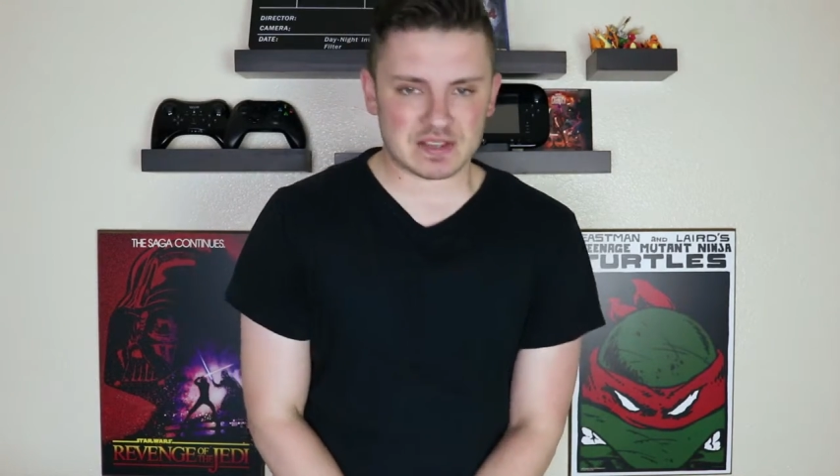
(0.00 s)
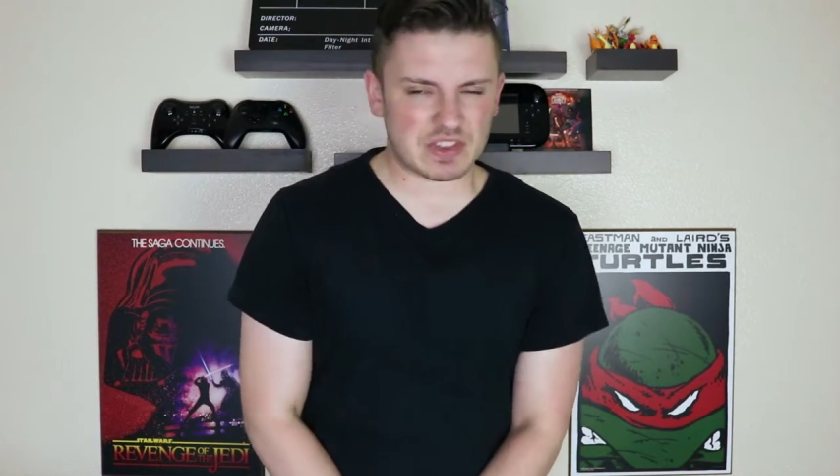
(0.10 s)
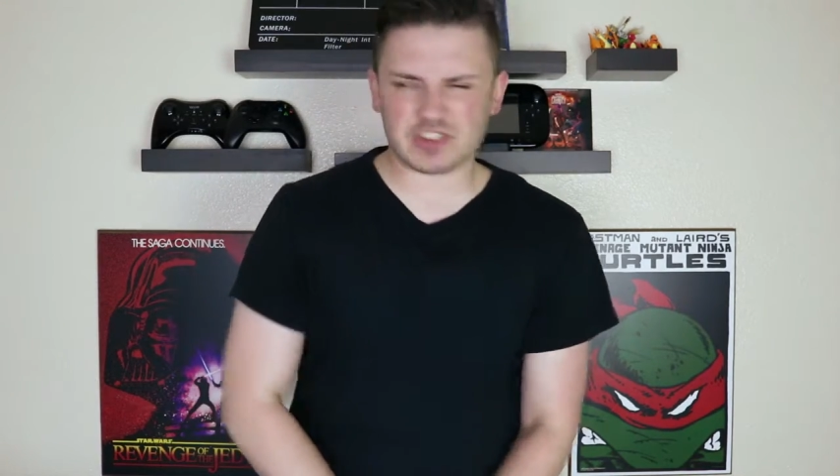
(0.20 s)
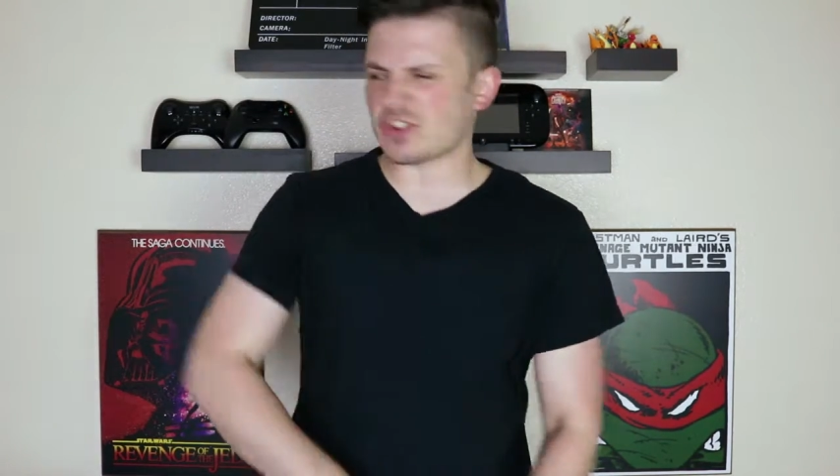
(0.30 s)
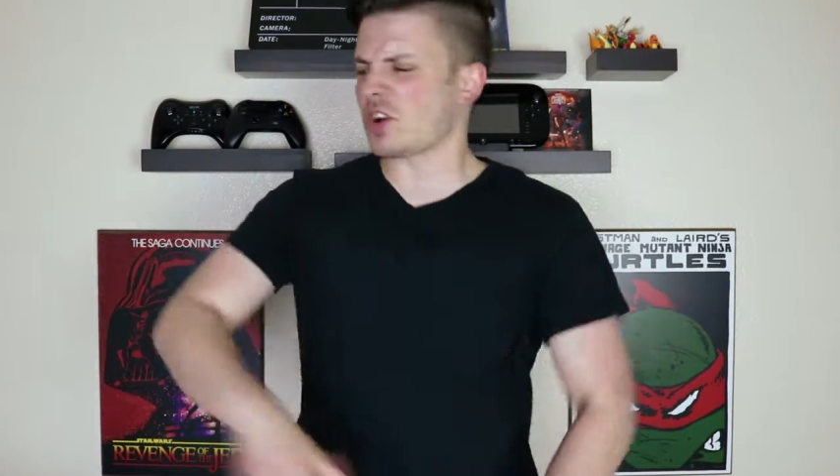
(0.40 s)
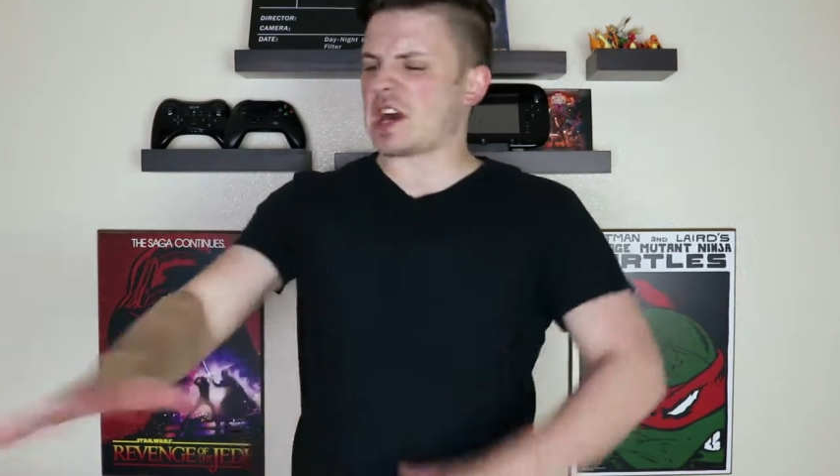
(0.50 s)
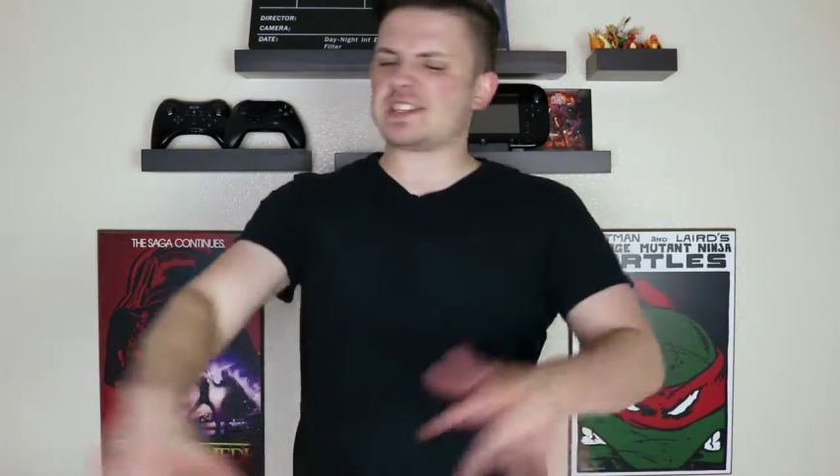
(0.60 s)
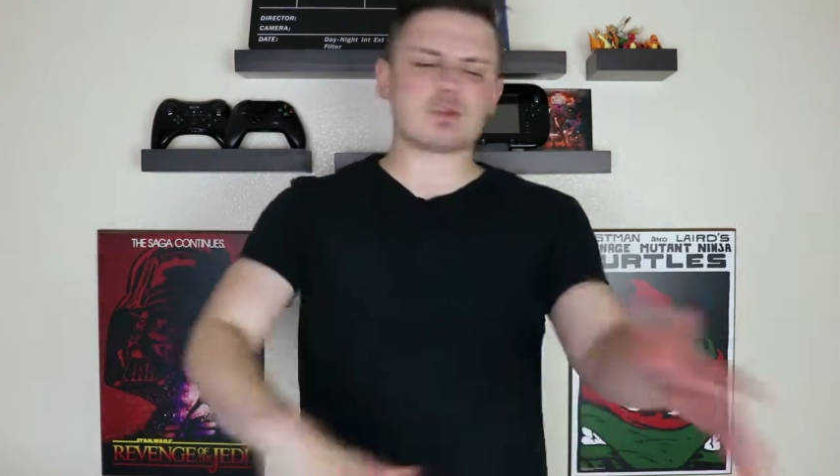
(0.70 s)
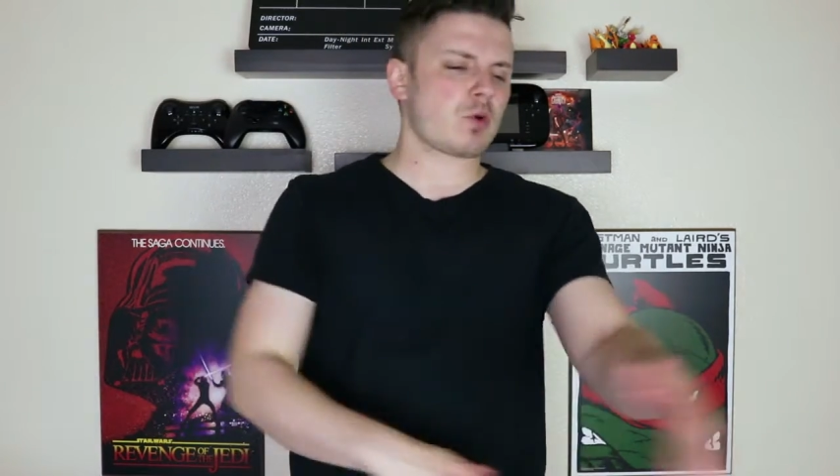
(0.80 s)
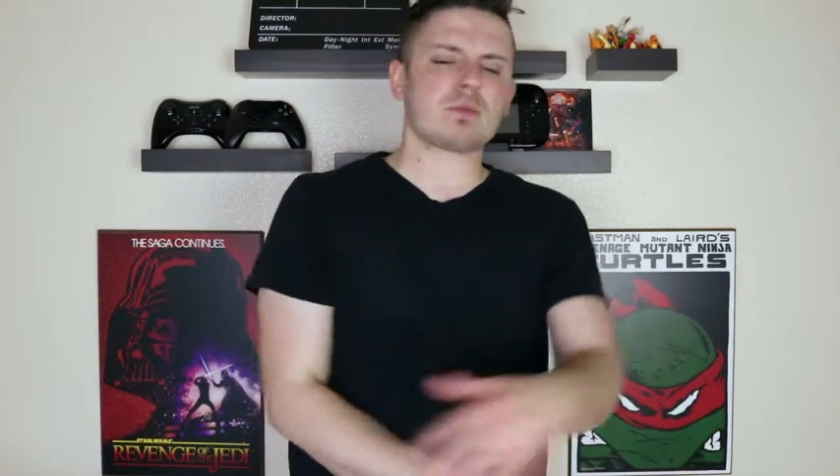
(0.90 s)
And there's all kinds
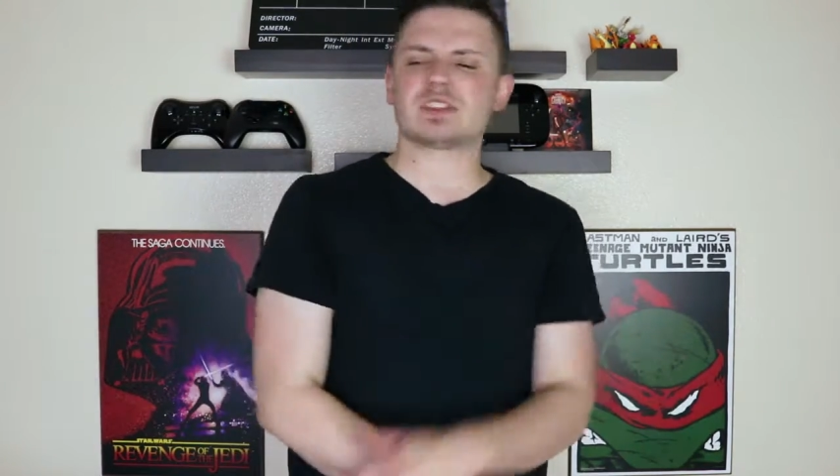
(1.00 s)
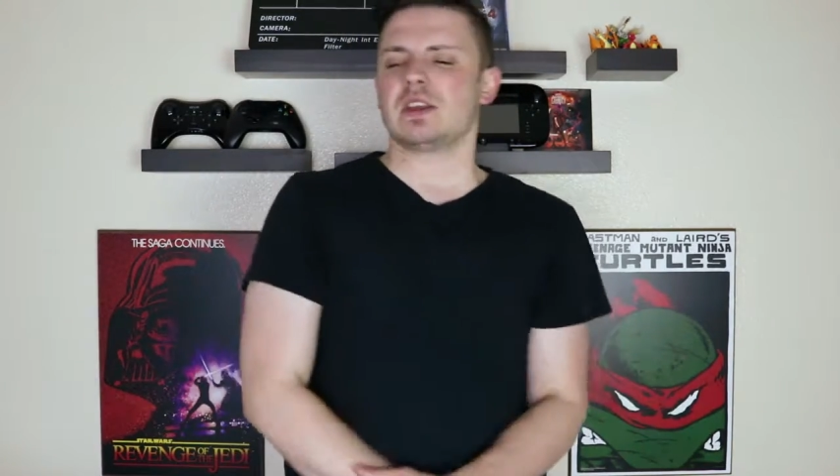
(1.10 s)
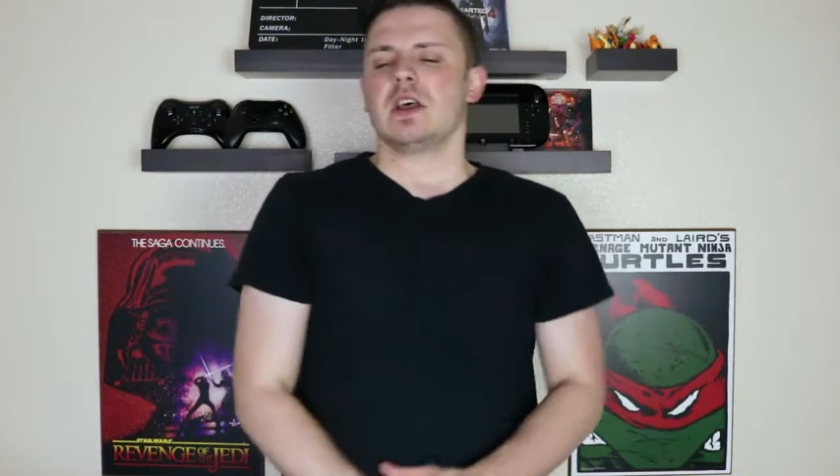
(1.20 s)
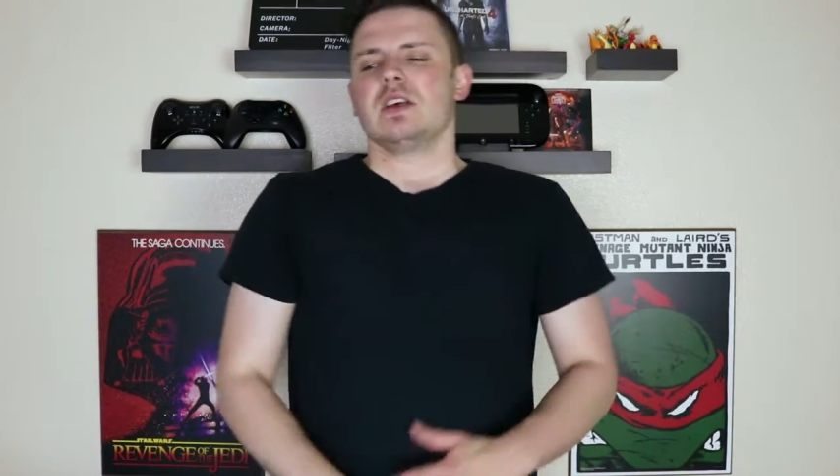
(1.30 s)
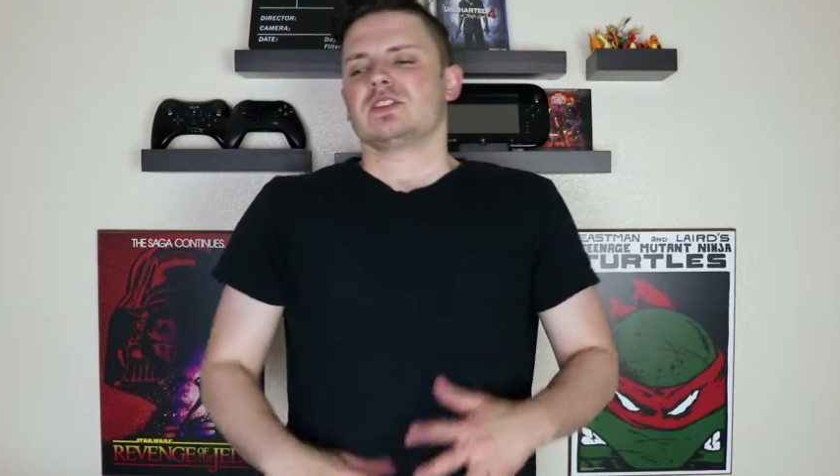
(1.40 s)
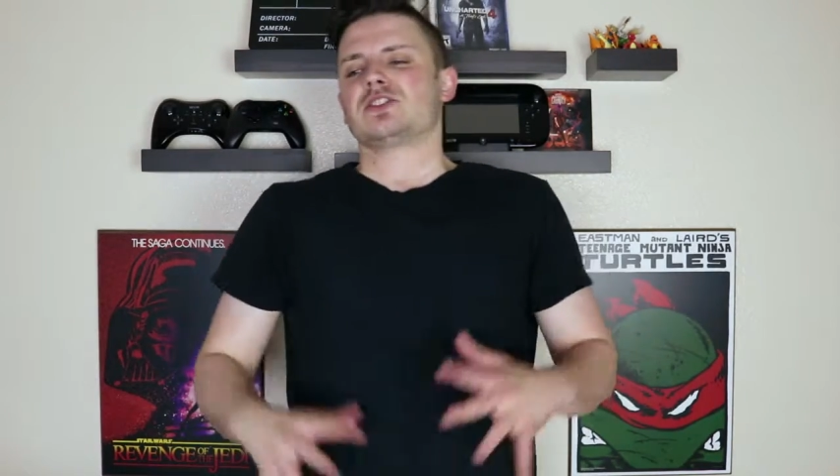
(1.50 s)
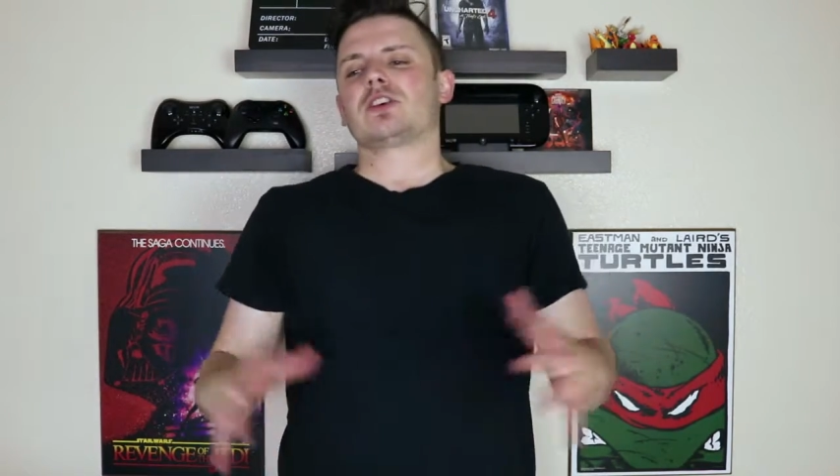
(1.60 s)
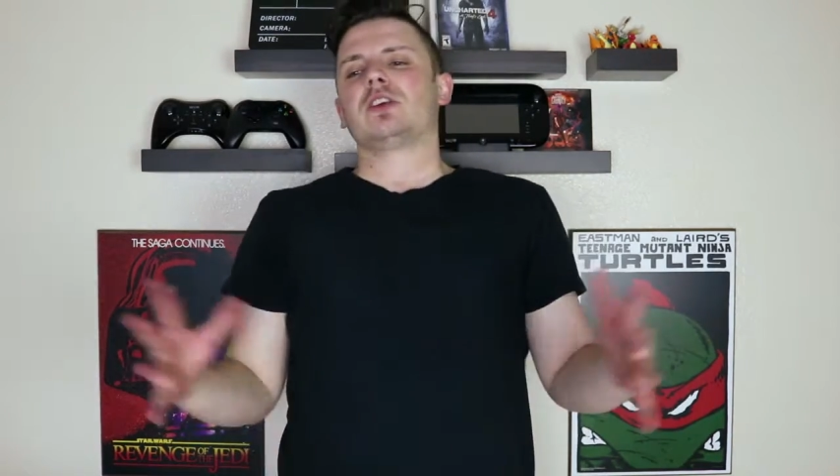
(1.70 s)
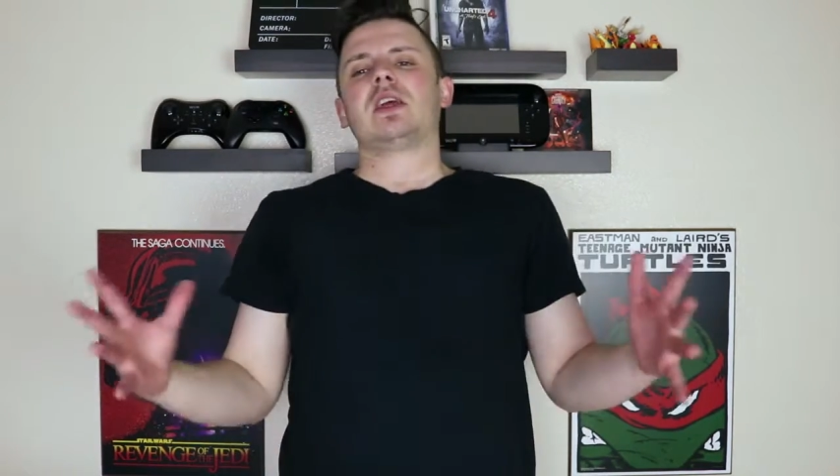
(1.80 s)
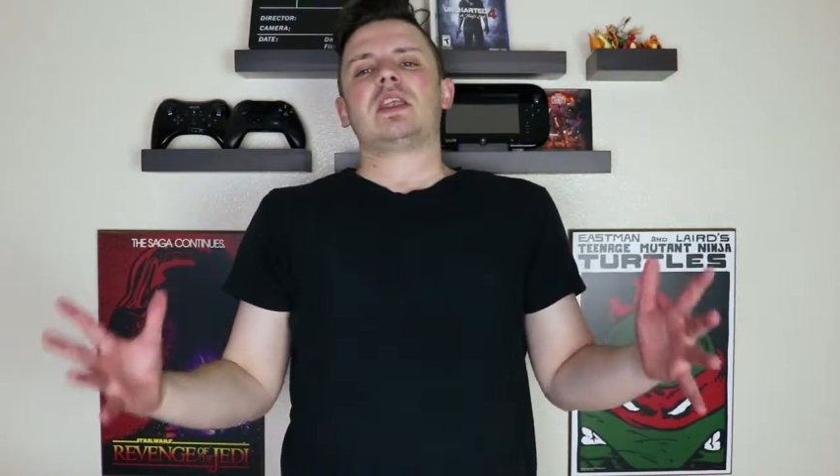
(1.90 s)
of rumors
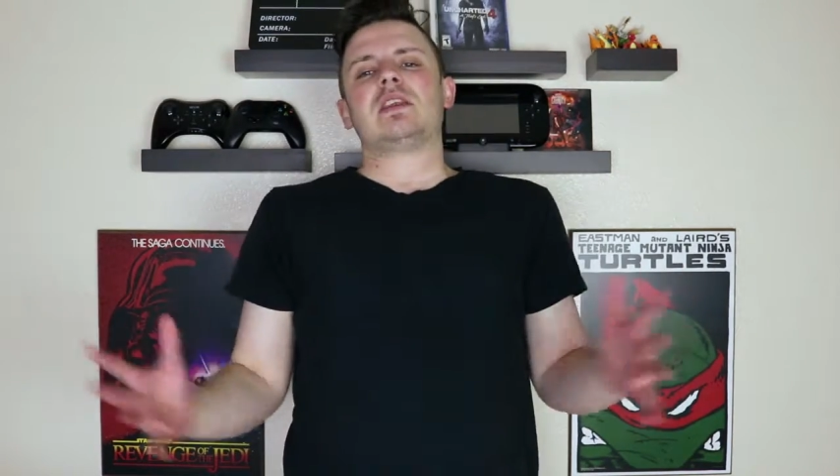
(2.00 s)
circulating